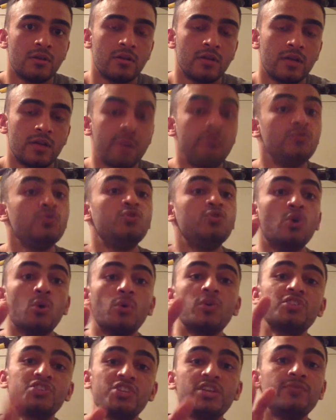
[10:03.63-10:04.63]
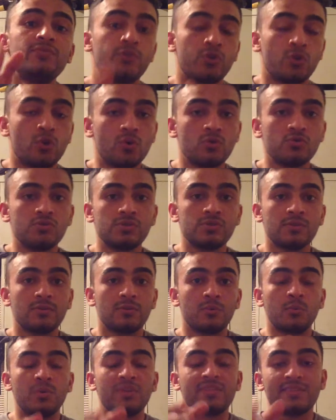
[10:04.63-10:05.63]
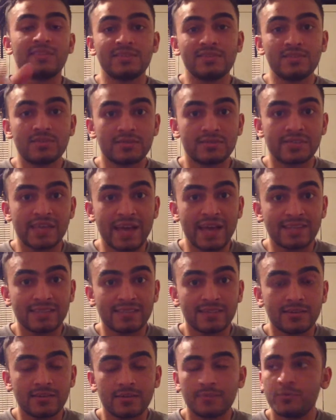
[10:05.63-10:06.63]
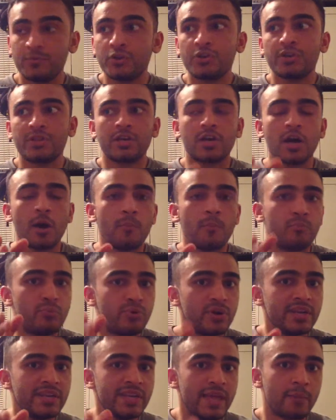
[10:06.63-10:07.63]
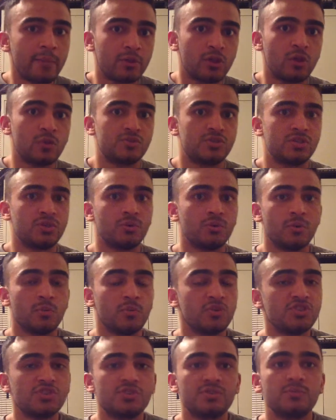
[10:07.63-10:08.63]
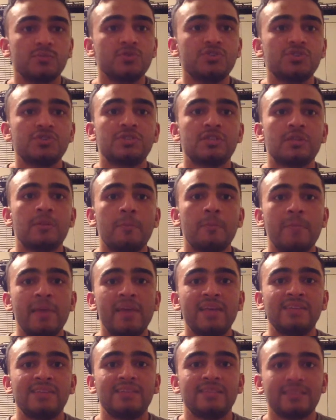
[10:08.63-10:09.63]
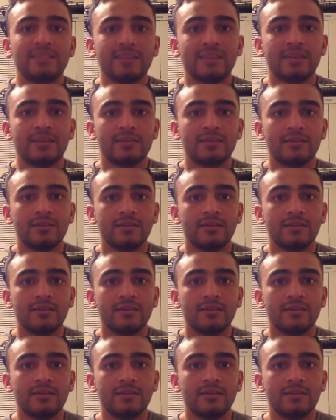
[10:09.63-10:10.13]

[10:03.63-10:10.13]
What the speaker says: If you don't achieve your goals with this tactic, you're gonna come pretty damn close to it, which is an amazing thing.